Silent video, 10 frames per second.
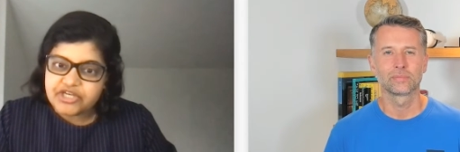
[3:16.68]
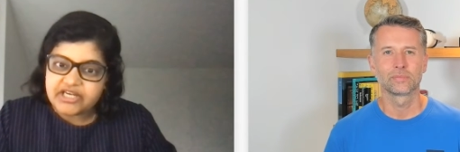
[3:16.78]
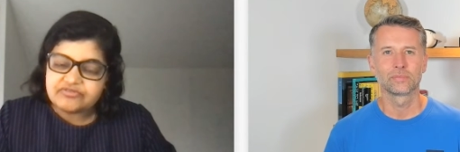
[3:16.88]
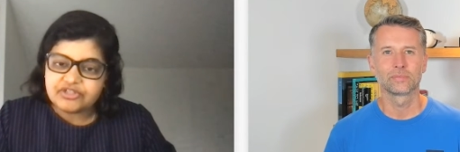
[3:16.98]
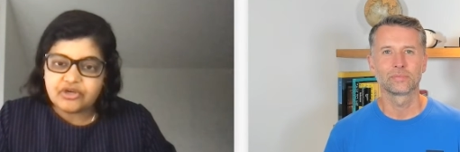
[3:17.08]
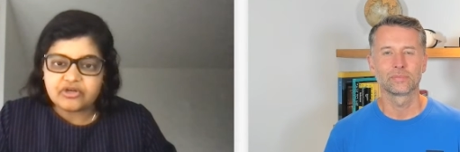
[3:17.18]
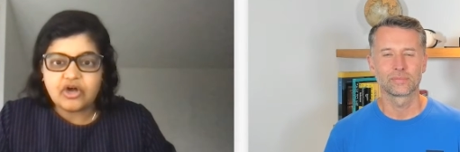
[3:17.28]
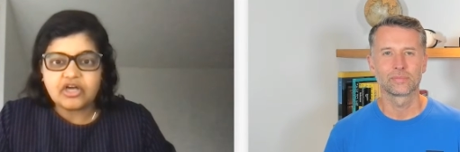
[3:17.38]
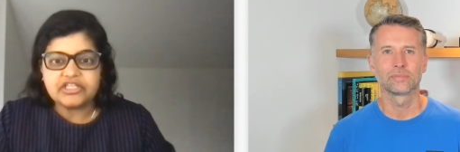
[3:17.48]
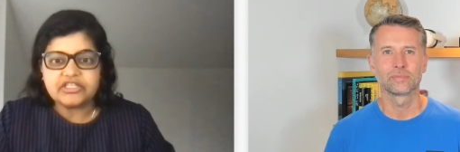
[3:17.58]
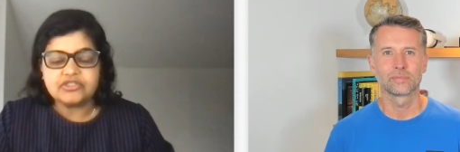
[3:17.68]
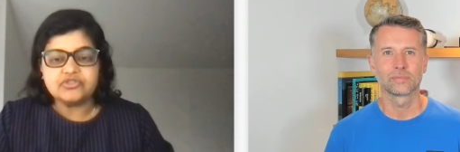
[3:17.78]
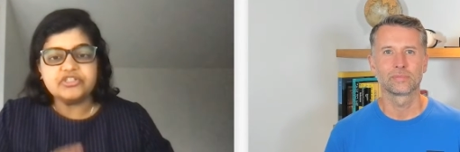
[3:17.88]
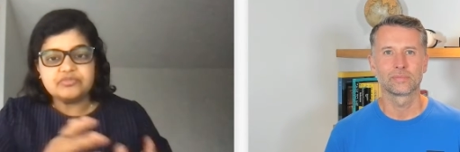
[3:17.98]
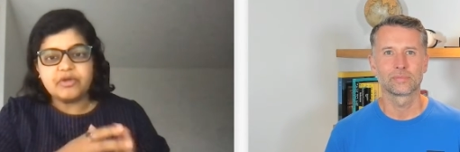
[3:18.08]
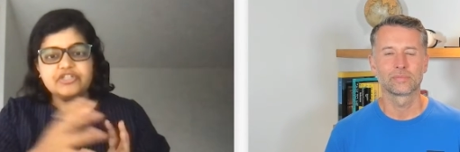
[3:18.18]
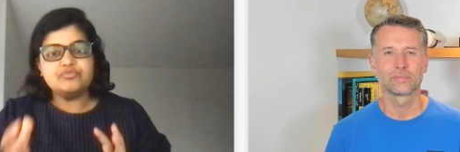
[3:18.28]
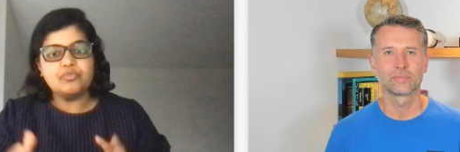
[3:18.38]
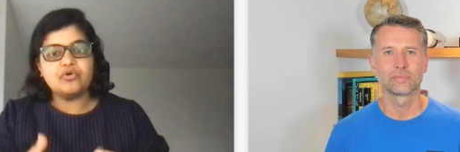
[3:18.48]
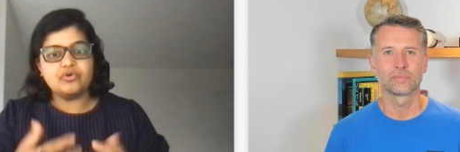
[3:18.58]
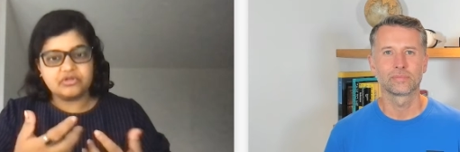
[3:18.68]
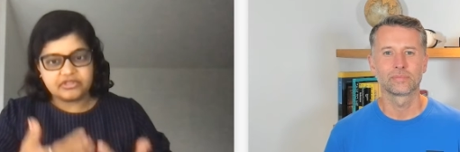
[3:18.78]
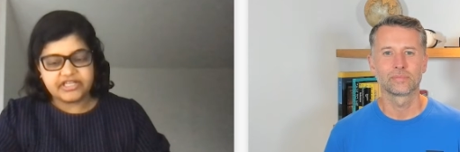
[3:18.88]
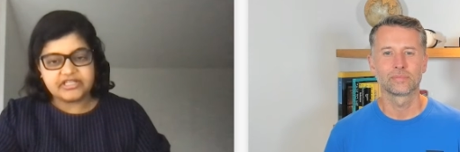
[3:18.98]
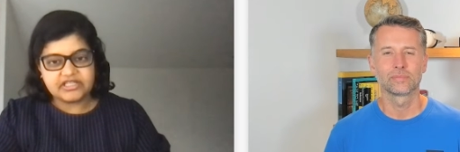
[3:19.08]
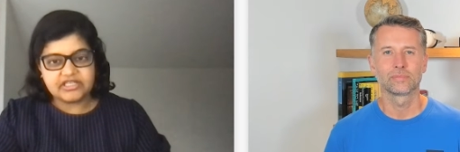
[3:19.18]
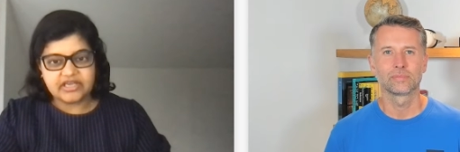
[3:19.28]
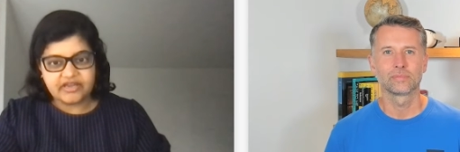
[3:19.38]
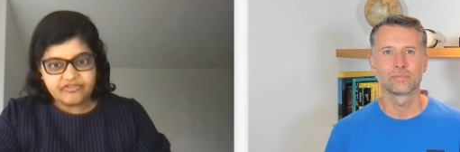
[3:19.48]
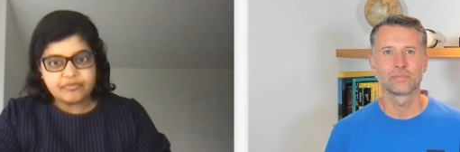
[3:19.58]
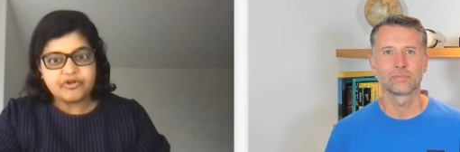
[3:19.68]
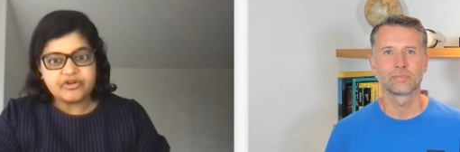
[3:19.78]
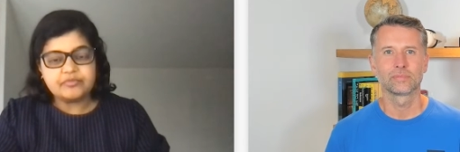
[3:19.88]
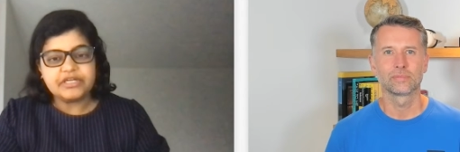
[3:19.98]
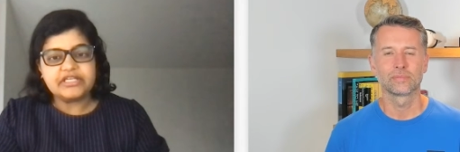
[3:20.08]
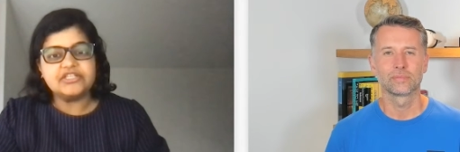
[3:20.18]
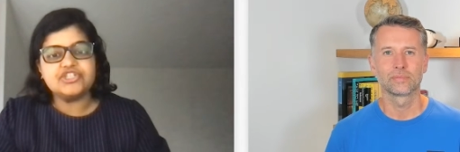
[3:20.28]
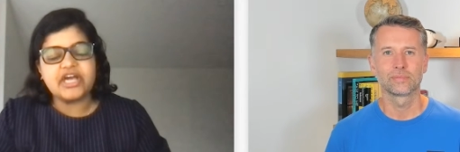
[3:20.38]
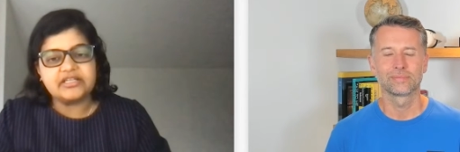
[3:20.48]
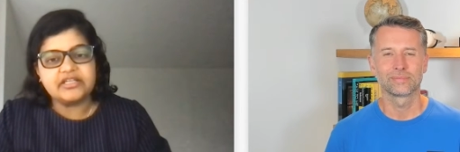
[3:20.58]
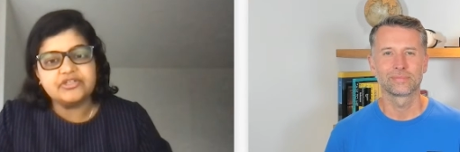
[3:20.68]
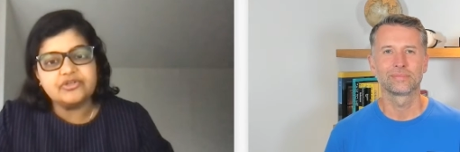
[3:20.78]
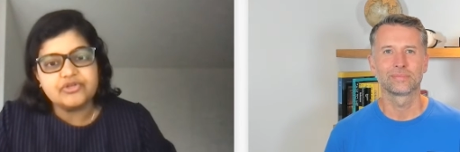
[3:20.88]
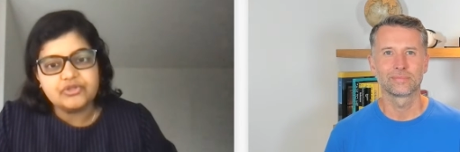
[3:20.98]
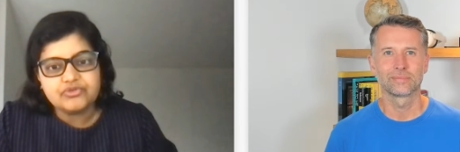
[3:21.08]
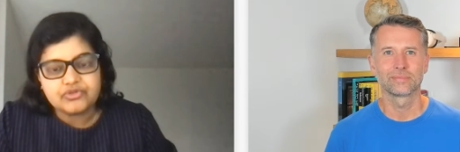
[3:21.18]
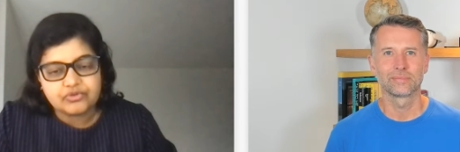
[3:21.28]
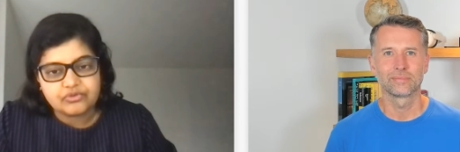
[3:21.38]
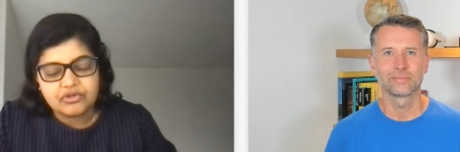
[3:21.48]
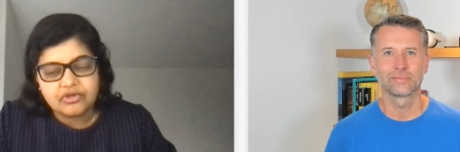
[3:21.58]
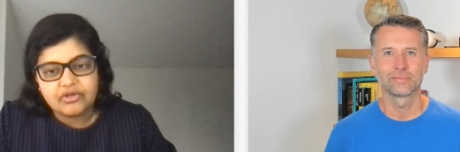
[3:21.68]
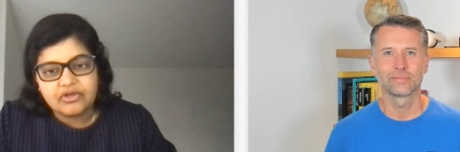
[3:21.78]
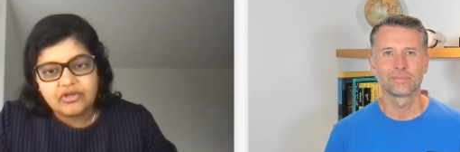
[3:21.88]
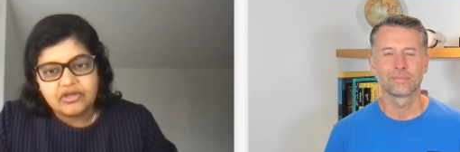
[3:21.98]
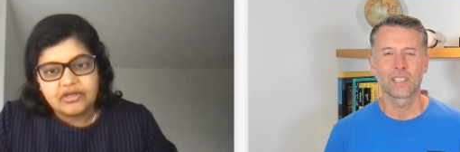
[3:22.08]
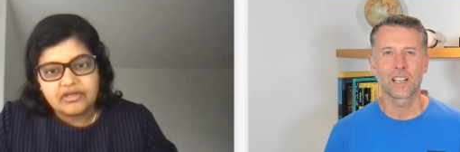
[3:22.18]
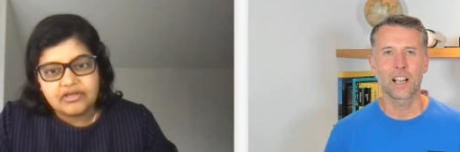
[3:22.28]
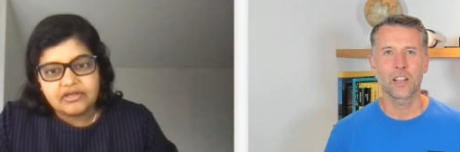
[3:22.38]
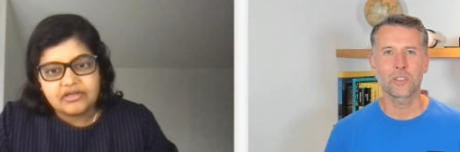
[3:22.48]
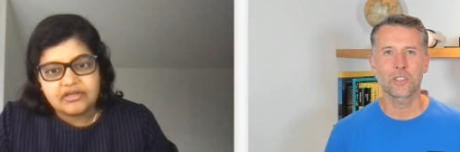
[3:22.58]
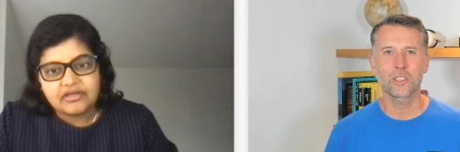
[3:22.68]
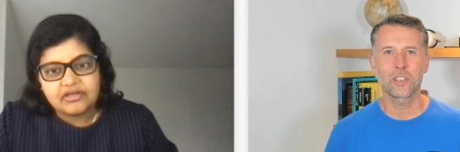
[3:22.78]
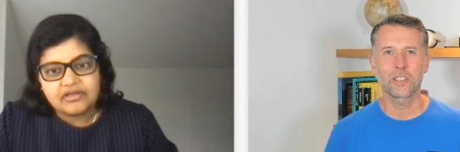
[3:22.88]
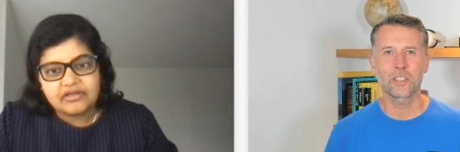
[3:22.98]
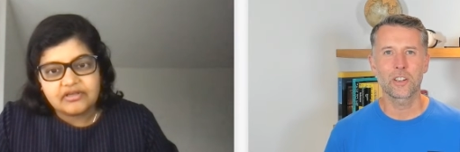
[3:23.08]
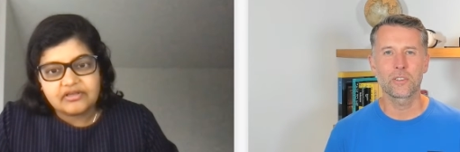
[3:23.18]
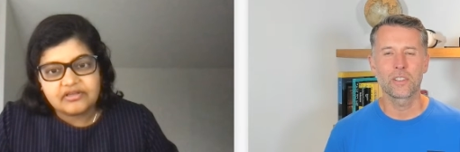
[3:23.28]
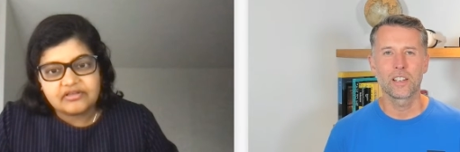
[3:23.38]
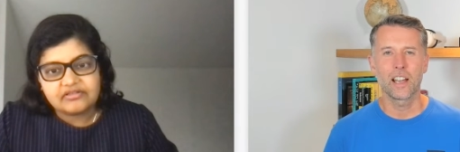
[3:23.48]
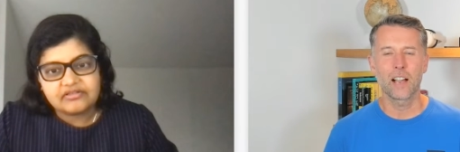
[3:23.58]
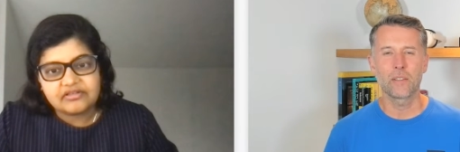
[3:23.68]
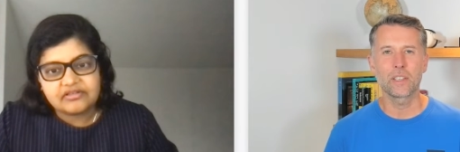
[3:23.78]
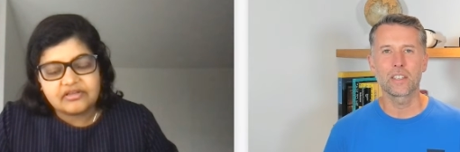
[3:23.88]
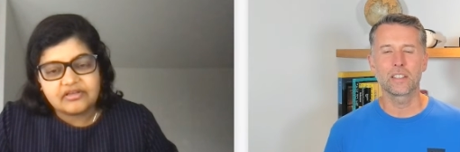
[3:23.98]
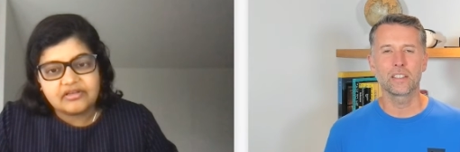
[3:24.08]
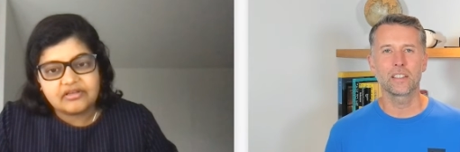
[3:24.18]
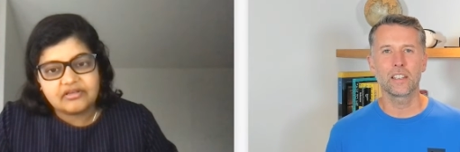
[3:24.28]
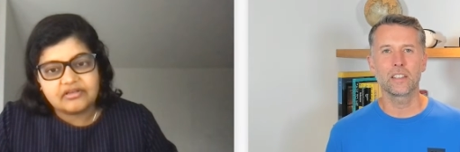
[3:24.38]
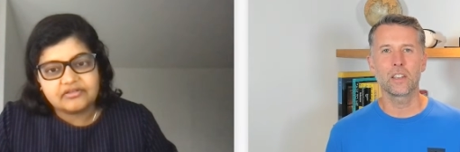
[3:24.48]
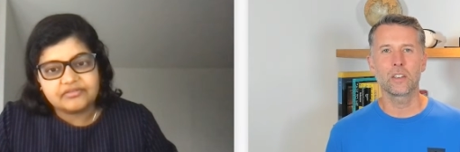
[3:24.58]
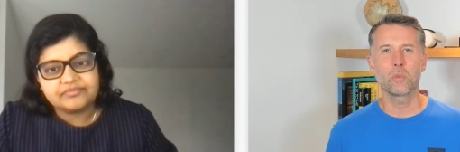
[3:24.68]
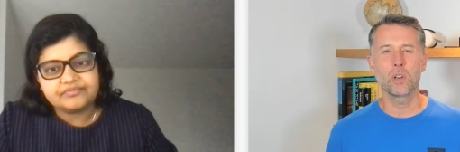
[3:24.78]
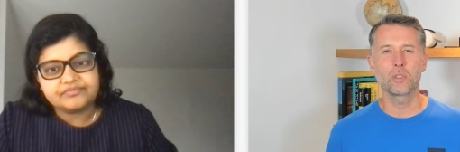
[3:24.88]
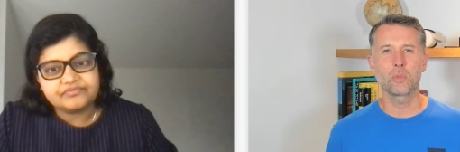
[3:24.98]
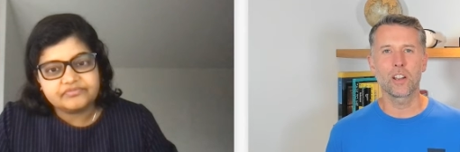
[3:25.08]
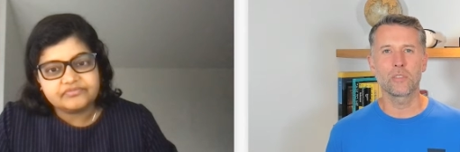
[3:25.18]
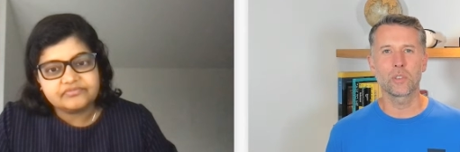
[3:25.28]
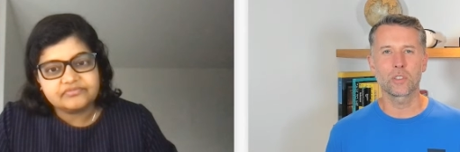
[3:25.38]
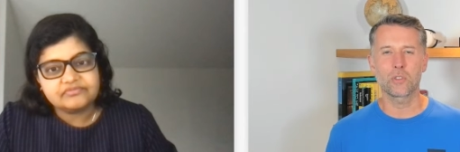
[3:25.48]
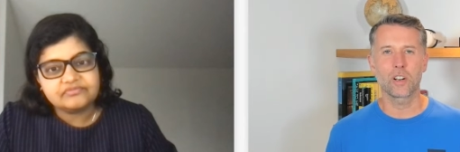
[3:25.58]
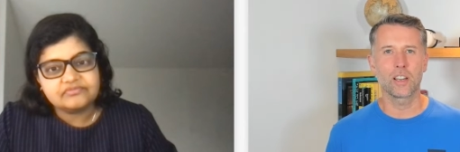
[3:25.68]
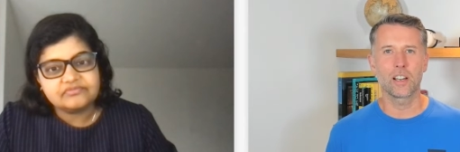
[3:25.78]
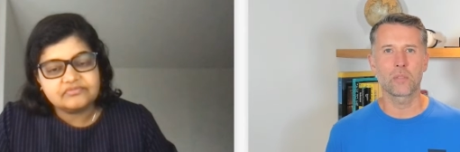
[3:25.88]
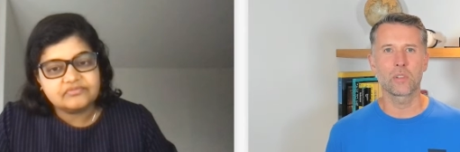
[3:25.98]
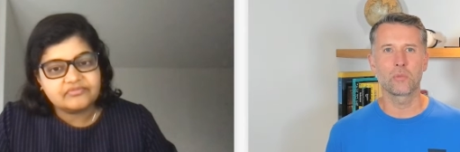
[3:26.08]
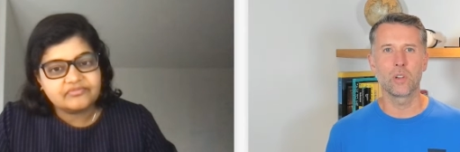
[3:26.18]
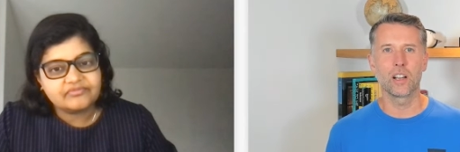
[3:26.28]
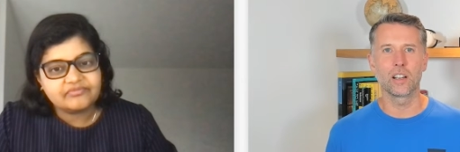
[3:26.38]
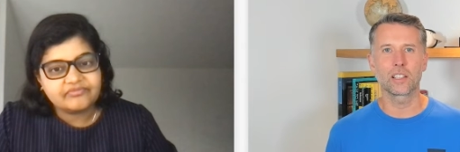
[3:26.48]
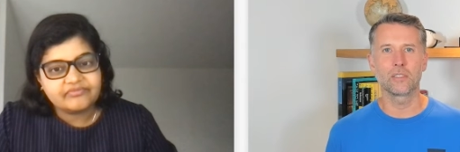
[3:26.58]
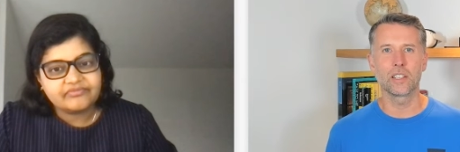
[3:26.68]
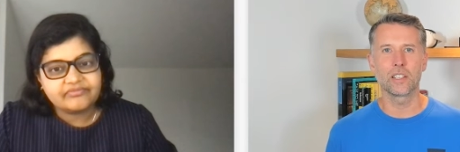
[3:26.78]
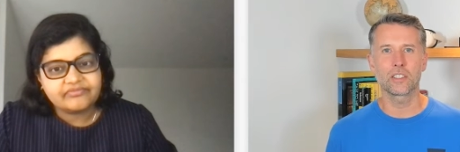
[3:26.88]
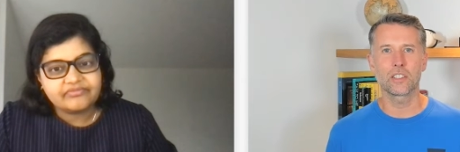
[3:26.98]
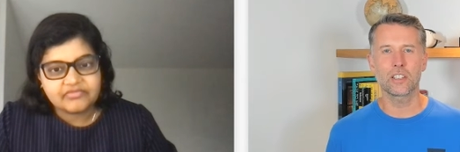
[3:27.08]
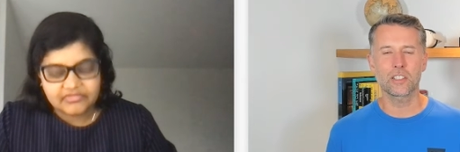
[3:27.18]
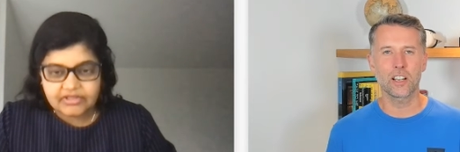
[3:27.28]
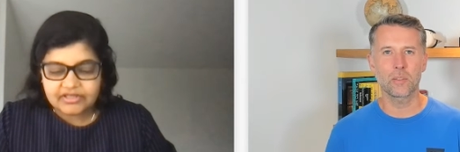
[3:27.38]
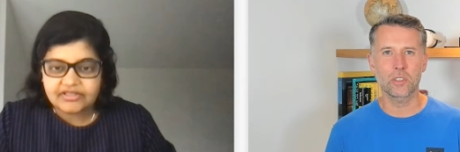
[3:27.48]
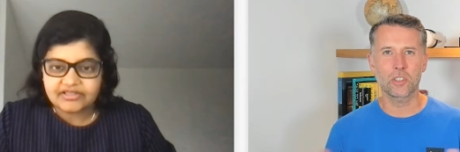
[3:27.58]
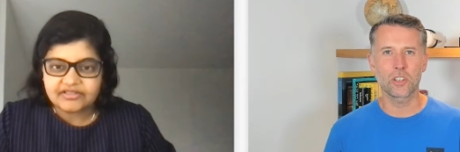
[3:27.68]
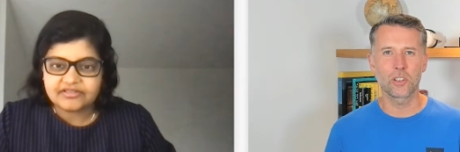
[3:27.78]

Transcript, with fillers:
Speaker 1: chats with your colleagues. So it's much more than the ephemeral meeting chat that you're used to.
Speaker 2: Understood. So, I mean, in a world where everyone's trying to hybrid work, I mean, does this type of